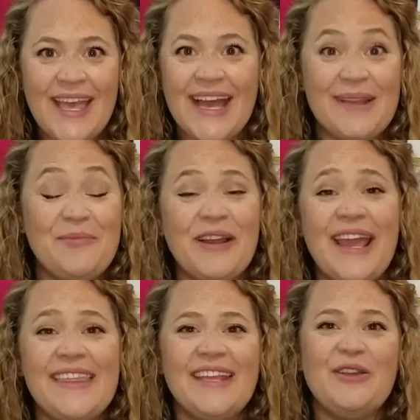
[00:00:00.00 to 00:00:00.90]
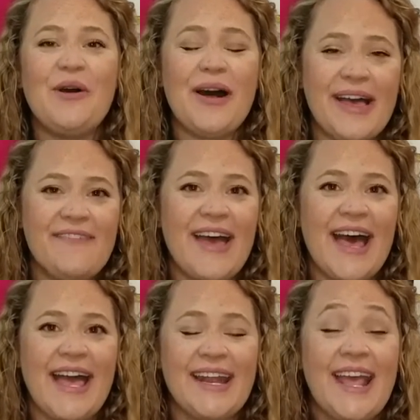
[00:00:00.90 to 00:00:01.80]
I pray that you all have
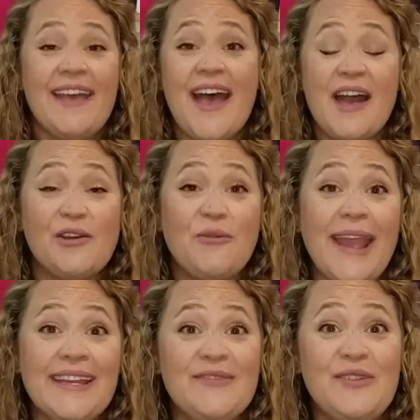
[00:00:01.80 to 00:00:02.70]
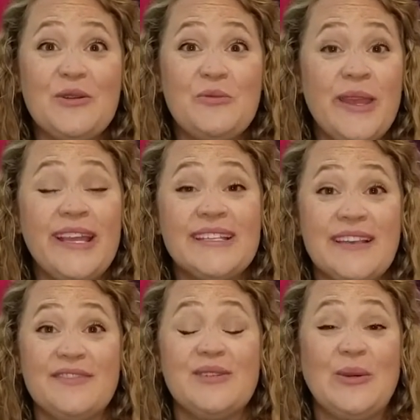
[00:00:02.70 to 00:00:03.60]
had a great few weeks
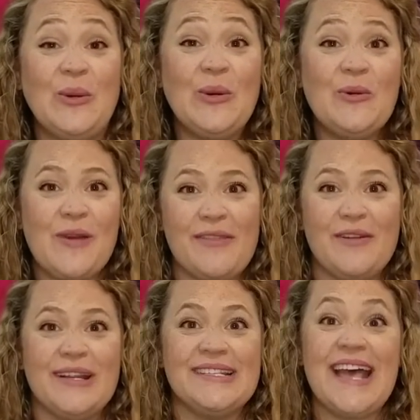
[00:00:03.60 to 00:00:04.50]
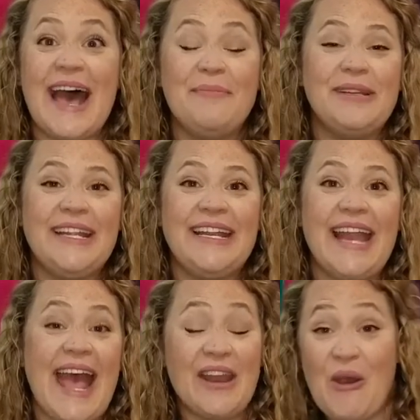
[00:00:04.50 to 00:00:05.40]
of school, whether it's happening
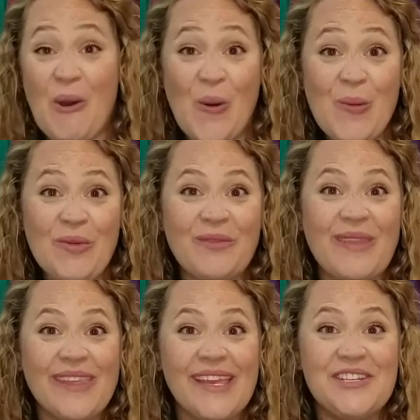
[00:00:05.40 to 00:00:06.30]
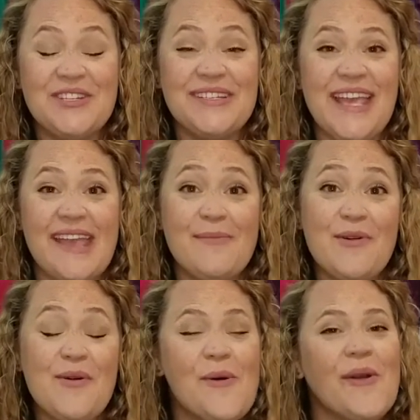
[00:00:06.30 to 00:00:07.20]
at home around the kitchen table
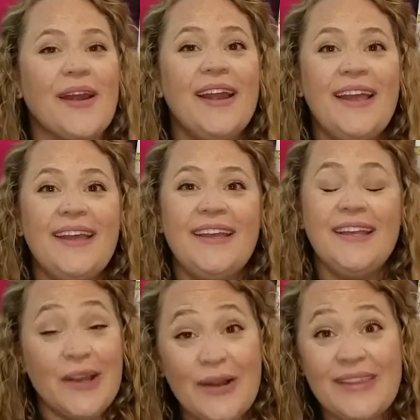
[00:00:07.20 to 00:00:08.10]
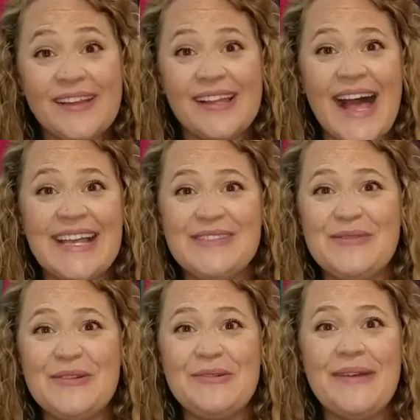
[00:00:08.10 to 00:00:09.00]
or you're in the
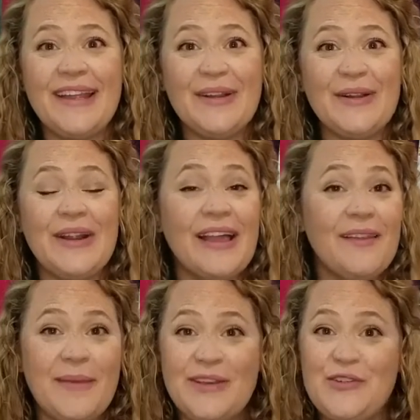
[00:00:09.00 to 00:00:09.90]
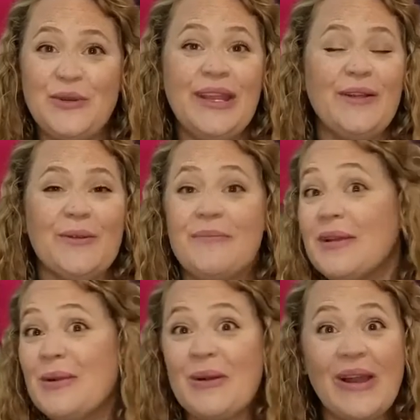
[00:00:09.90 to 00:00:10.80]
classroom at your elementary or
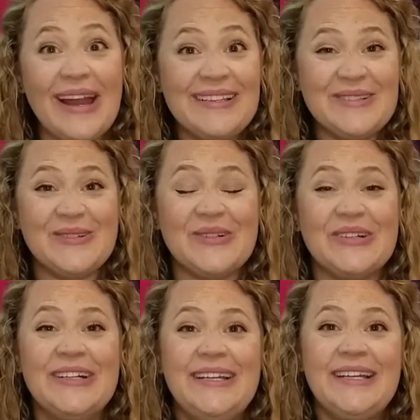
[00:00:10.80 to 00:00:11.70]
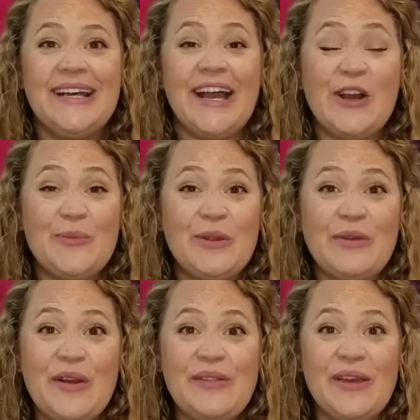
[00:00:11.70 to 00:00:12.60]
middle or high school. I hope you
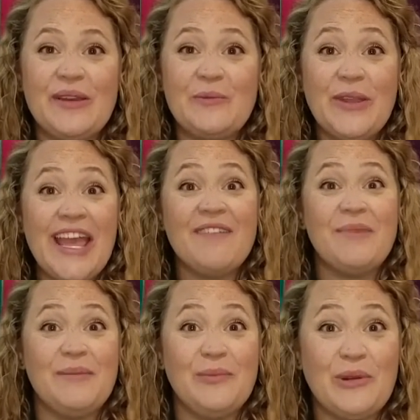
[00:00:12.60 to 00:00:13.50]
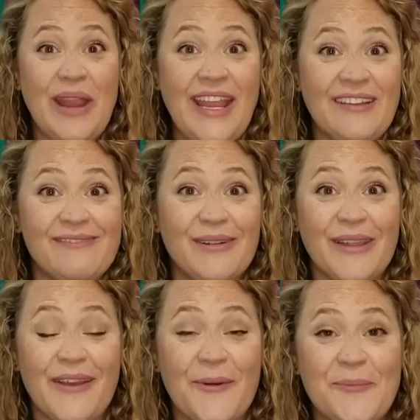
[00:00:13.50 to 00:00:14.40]
know that we have been praying for
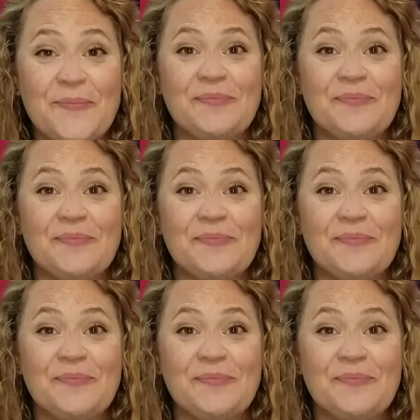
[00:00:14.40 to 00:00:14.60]
you.